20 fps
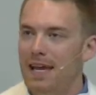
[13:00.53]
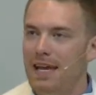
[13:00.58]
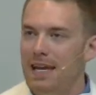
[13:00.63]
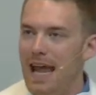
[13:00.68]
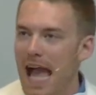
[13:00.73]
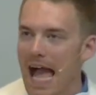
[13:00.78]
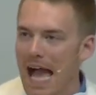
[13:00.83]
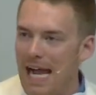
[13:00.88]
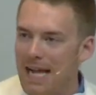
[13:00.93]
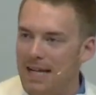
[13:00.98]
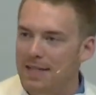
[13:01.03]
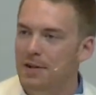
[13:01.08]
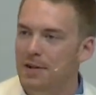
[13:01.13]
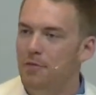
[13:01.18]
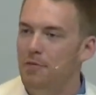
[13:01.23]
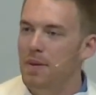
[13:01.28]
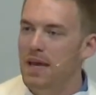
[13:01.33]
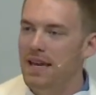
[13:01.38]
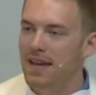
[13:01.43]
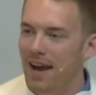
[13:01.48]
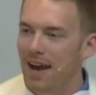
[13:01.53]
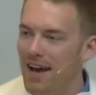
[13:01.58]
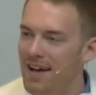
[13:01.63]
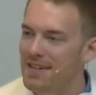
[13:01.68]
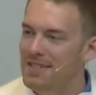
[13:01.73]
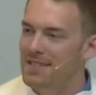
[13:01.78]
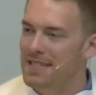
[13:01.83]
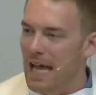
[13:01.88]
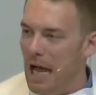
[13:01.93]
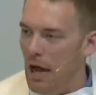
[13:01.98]
and active
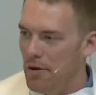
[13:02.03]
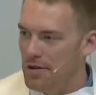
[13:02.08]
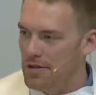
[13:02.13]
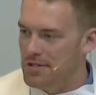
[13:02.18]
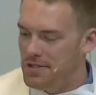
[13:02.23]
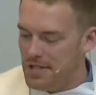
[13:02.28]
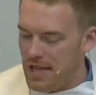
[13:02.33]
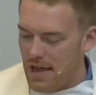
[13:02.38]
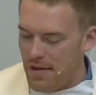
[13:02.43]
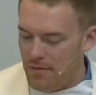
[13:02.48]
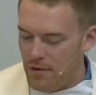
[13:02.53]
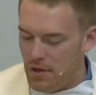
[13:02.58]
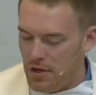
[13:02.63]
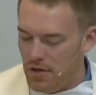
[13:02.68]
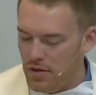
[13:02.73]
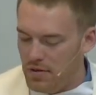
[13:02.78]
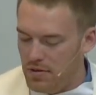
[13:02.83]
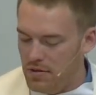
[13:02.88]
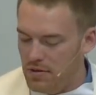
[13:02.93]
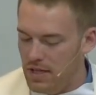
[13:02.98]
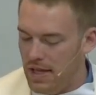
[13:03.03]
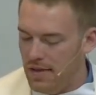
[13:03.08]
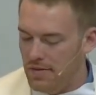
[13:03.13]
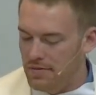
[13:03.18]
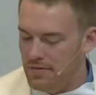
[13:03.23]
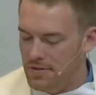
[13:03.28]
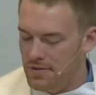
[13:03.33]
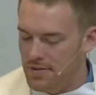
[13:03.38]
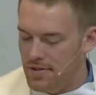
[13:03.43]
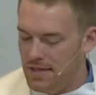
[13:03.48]
because our Savior
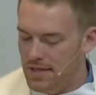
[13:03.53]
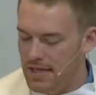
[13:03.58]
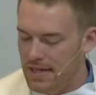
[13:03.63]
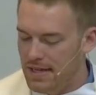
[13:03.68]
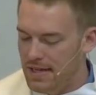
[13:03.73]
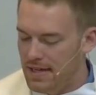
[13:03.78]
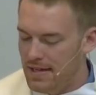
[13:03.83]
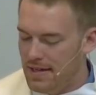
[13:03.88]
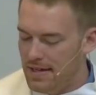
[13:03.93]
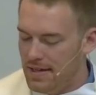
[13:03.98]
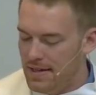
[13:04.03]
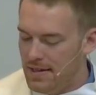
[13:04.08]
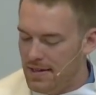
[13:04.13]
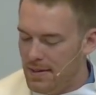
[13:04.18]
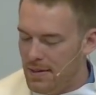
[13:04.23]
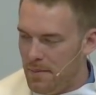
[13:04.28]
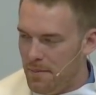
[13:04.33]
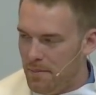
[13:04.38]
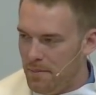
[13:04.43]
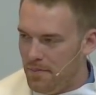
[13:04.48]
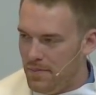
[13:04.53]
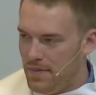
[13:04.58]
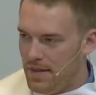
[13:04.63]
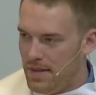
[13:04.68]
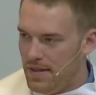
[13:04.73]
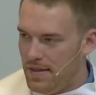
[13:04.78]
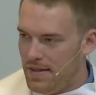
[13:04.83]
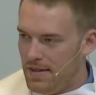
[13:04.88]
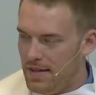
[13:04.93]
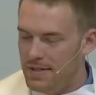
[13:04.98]
lives.
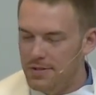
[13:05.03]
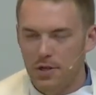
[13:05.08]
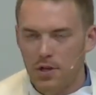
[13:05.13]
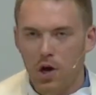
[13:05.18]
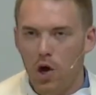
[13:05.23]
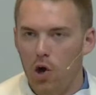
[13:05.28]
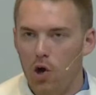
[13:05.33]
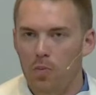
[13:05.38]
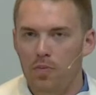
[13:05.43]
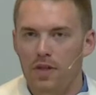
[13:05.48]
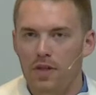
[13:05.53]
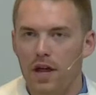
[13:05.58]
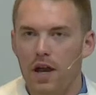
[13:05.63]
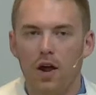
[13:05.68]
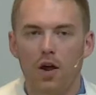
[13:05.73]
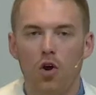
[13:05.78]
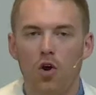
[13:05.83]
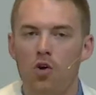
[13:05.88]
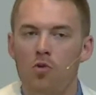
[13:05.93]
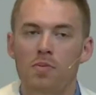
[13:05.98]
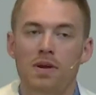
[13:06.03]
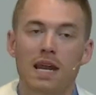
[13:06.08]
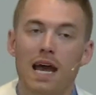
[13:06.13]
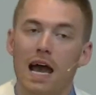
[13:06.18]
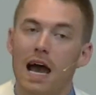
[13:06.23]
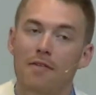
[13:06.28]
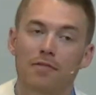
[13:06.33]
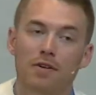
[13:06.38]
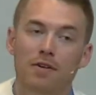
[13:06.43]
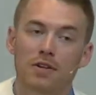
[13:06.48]
It's a hope that our home in
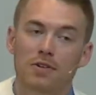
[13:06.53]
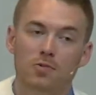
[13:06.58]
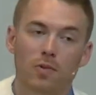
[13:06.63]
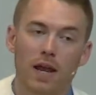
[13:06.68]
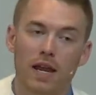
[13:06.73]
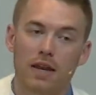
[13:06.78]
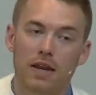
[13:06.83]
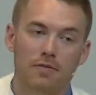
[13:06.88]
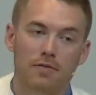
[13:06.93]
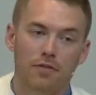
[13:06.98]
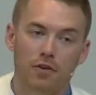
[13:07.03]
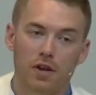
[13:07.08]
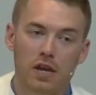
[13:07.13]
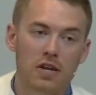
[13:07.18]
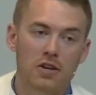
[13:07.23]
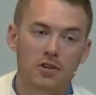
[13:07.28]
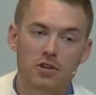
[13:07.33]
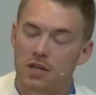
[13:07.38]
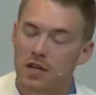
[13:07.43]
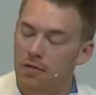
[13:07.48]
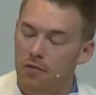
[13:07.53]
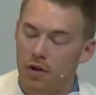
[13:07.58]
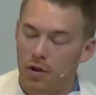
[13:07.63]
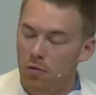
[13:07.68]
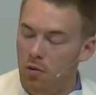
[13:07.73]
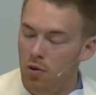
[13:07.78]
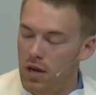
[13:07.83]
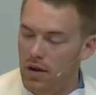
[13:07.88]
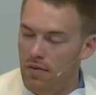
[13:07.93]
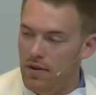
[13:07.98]
heaven is waiting for each and
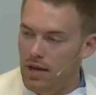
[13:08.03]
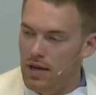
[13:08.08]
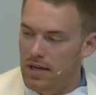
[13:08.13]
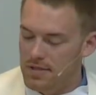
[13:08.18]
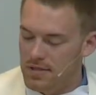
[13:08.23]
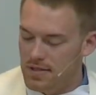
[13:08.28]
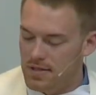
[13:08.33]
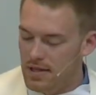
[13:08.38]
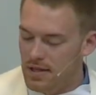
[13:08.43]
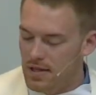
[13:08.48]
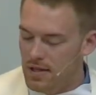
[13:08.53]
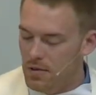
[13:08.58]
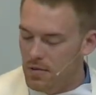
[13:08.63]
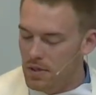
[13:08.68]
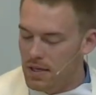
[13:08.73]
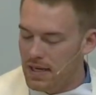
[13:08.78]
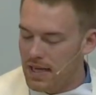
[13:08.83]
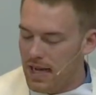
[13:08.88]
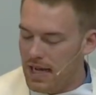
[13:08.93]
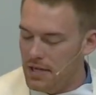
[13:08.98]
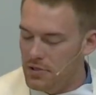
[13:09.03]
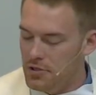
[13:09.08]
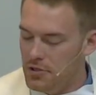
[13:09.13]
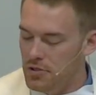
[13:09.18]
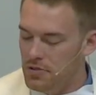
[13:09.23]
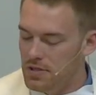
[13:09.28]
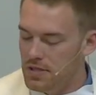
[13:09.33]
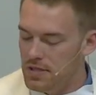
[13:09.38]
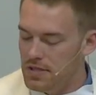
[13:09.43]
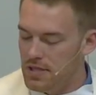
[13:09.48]
every one of us when God
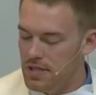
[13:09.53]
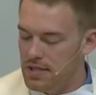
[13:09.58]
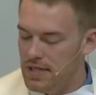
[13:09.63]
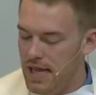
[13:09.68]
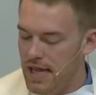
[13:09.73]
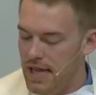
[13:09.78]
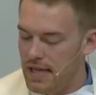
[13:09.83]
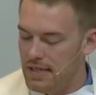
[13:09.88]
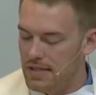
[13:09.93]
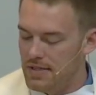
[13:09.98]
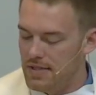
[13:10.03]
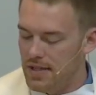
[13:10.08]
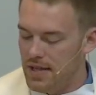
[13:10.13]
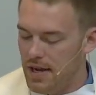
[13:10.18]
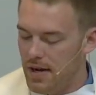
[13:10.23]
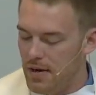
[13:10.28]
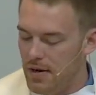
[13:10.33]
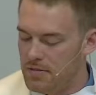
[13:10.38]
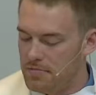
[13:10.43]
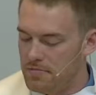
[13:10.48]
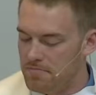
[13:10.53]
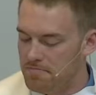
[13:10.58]
chooses to take us there.